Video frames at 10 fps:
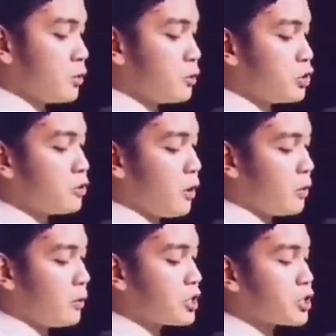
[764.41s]
we should
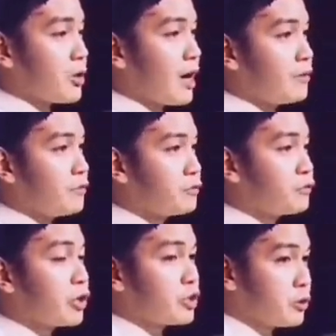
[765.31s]
always strive
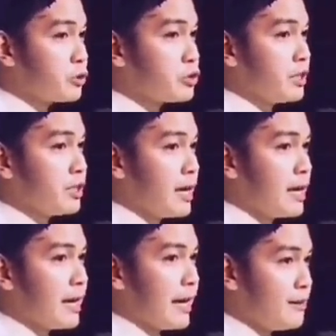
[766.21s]
for inclusion
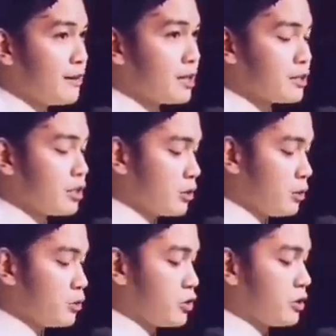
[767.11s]
and not
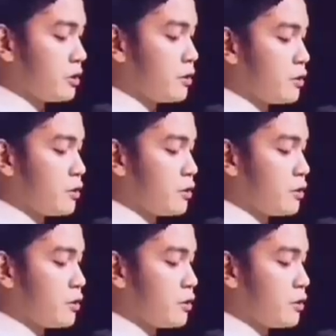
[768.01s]
seclusion.